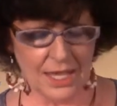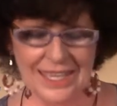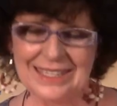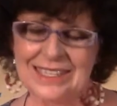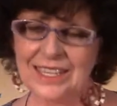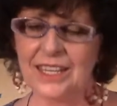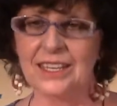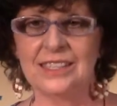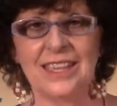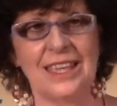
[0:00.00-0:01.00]
Instead,
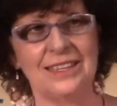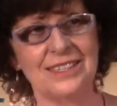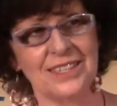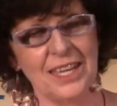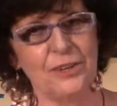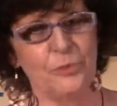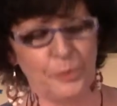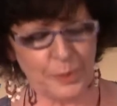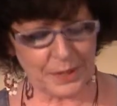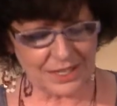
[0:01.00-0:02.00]
it's a state
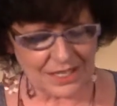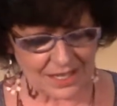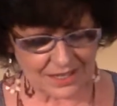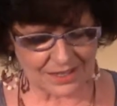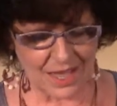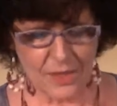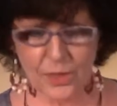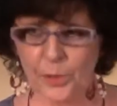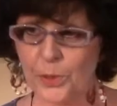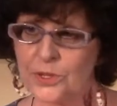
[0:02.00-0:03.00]
of being,
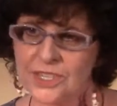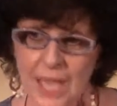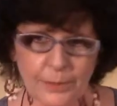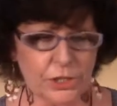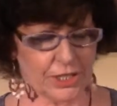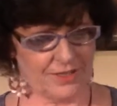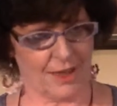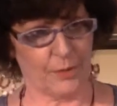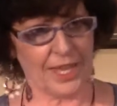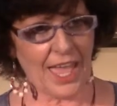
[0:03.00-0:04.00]
the perception
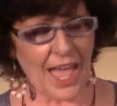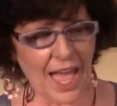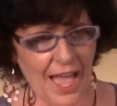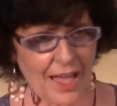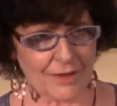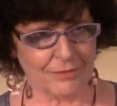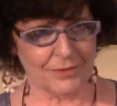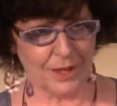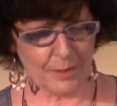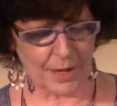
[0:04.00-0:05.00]
that we have
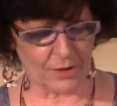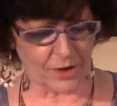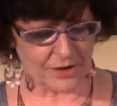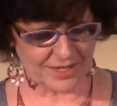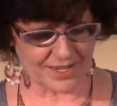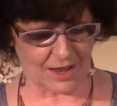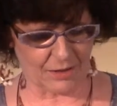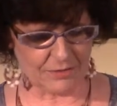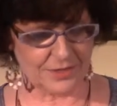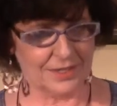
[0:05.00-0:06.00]
about
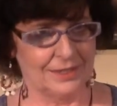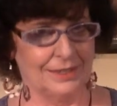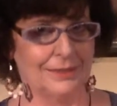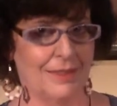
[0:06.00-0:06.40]
ourselves.